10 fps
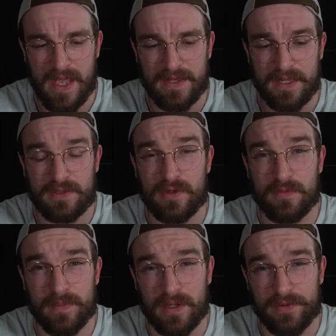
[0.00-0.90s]
and that
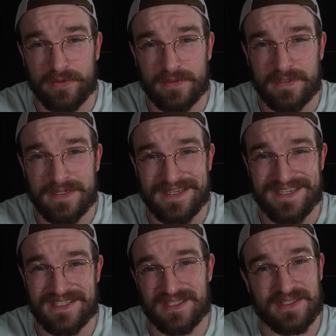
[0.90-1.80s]
gunpowder
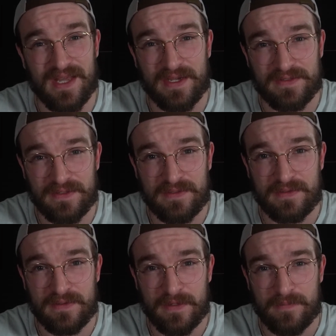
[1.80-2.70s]
is ignited
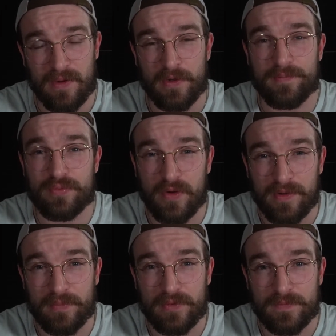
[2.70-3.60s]
by a
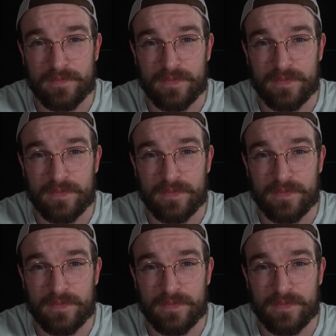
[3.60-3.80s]
primer,